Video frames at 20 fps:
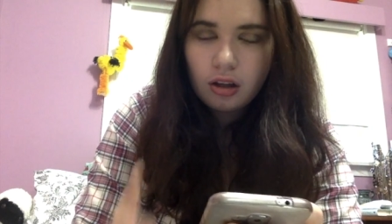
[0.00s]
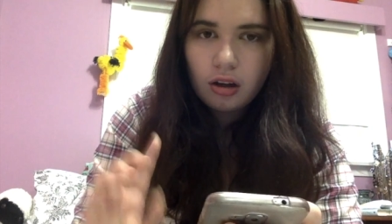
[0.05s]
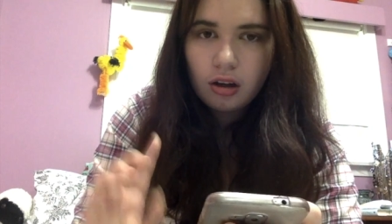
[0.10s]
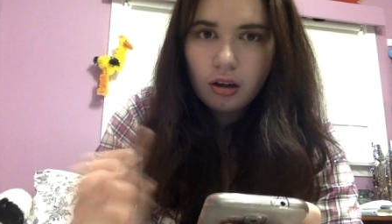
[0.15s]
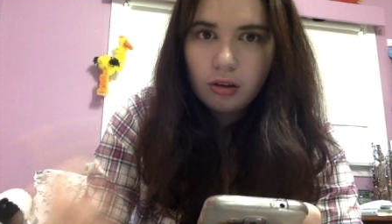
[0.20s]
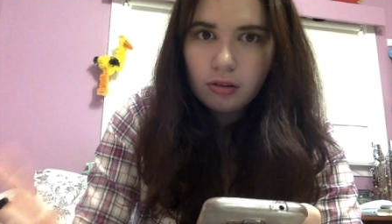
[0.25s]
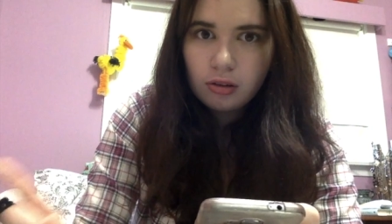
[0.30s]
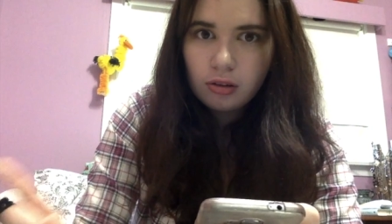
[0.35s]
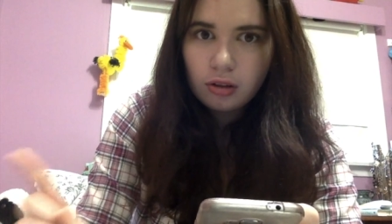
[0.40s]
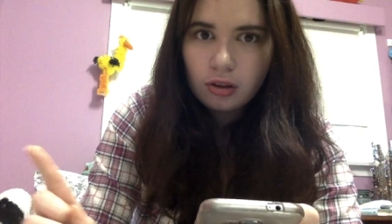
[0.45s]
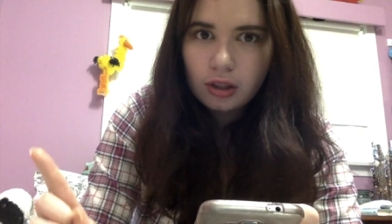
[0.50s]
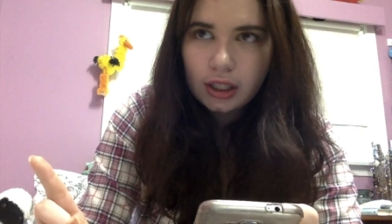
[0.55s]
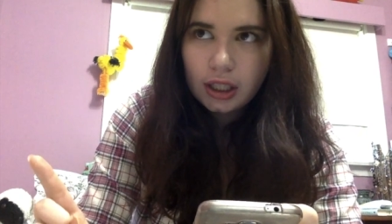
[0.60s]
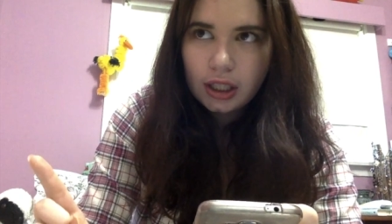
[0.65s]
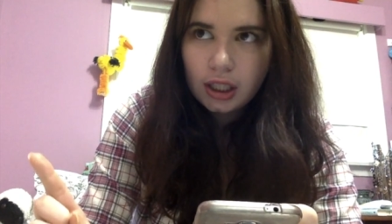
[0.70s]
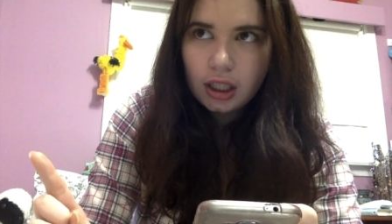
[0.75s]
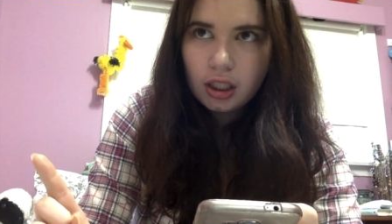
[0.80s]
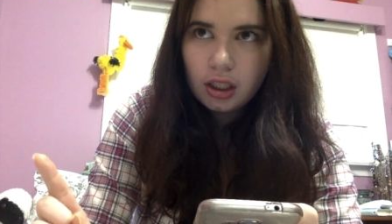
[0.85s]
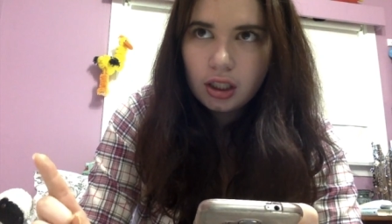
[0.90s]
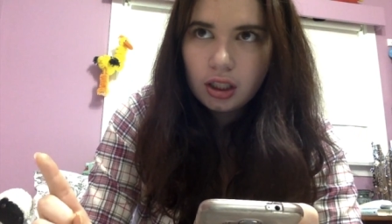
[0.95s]
Oh
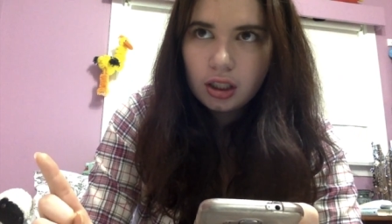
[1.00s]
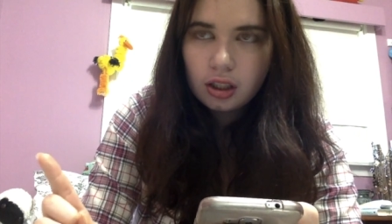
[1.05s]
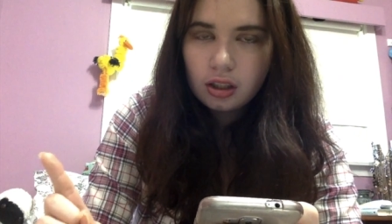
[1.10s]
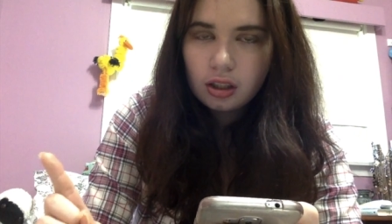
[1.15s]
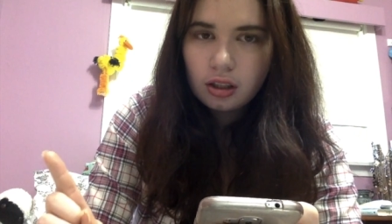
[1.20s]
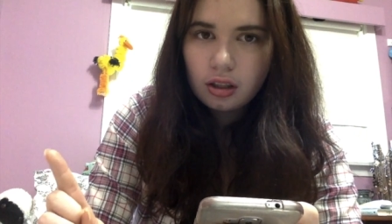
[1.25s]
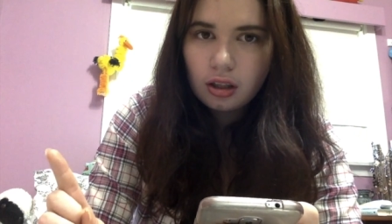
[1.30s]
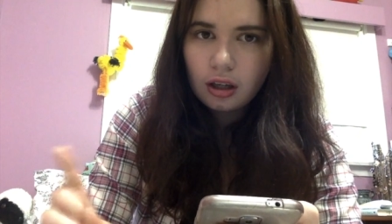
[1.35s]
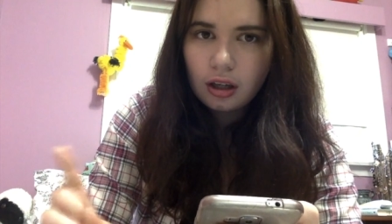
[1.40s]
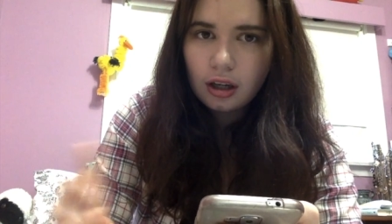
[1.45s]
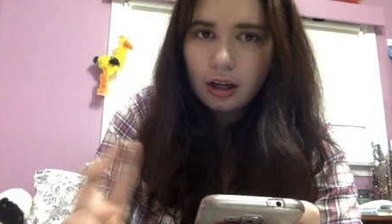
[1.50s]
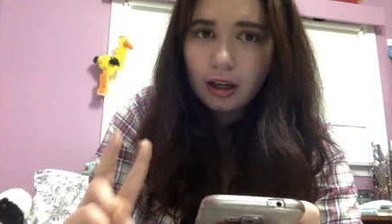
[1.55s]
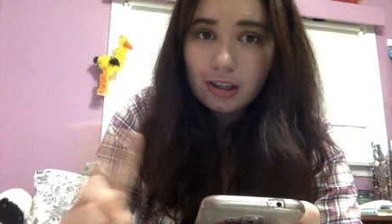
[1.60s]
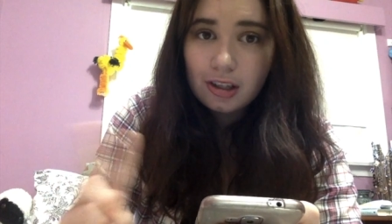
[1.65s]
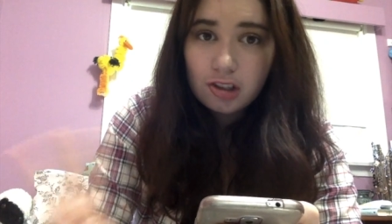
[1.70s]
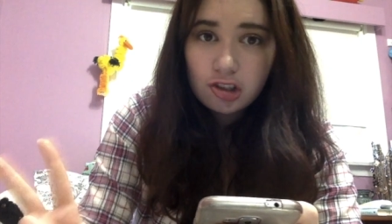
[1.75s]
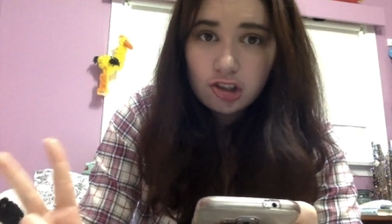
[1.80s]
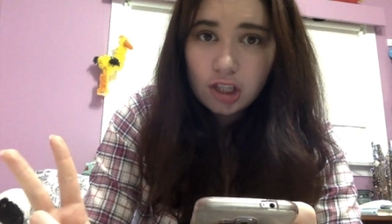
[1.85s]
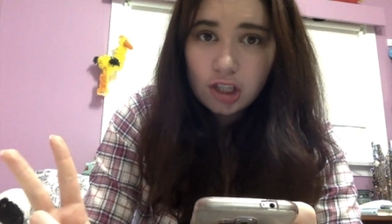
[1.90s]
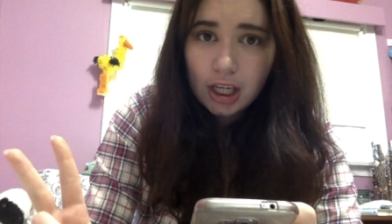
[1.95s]
lordy,
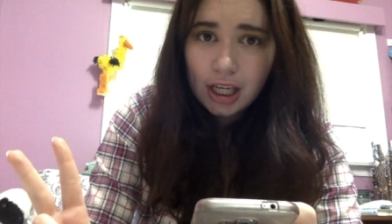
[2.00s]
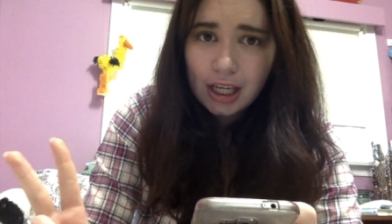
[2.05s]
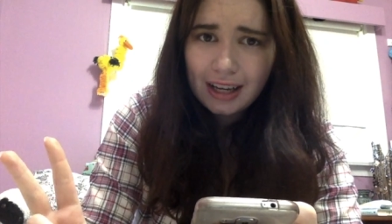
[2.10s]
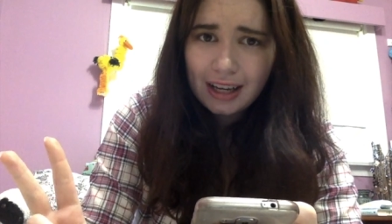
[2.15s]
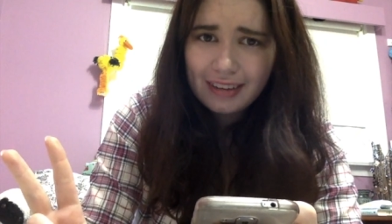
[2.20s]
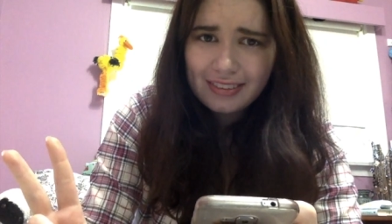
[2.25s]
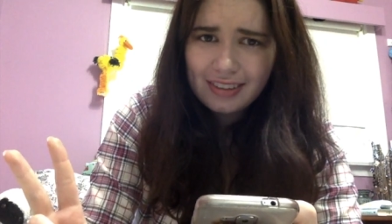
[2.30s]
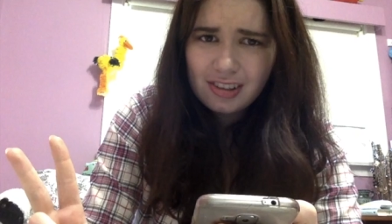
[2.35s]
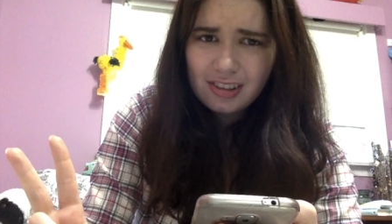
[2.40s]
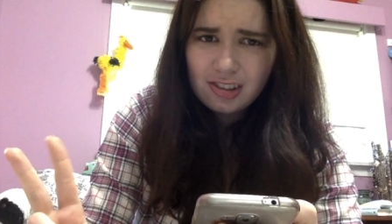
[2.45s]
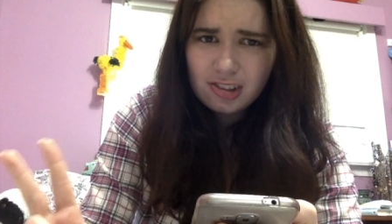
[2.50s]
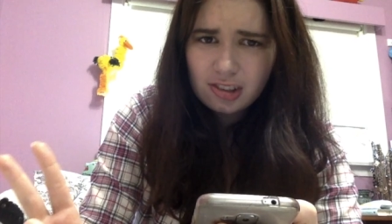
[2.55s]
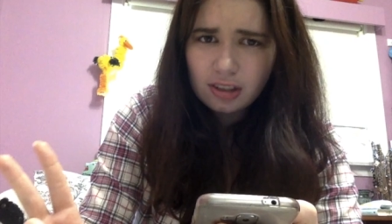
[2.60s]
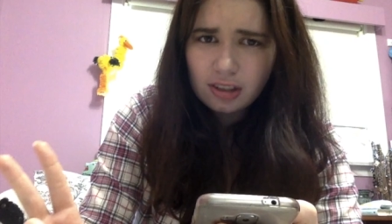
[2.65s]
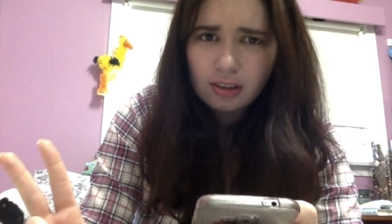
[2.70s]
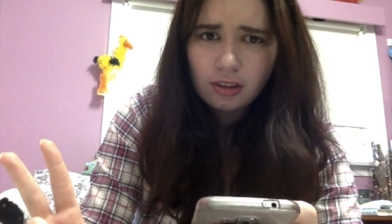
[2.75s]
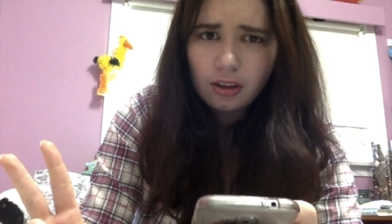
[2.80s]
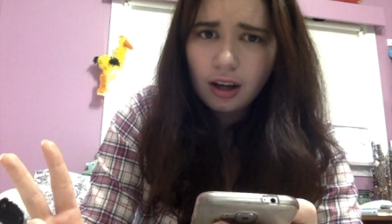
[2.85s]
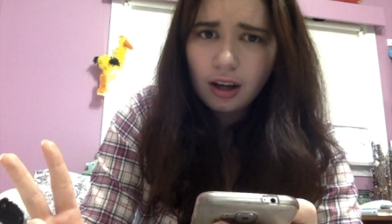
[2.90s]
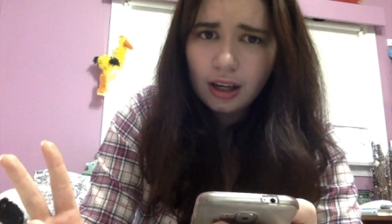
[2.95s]
shit. I say shit
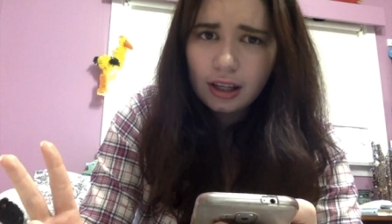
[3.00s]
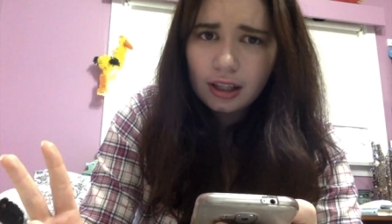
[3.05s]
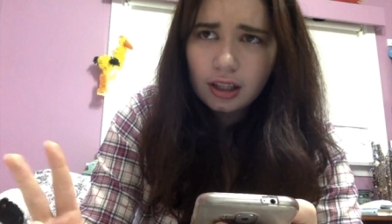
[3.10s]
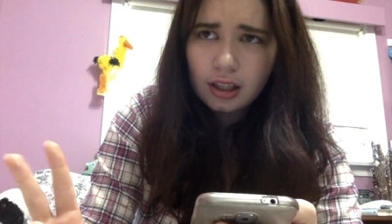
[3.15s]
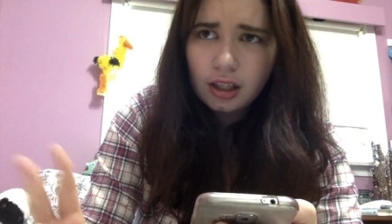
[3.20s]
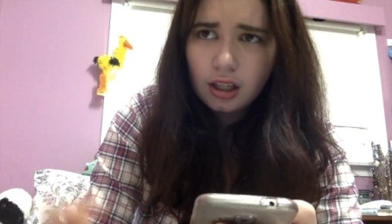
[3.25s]
a lot.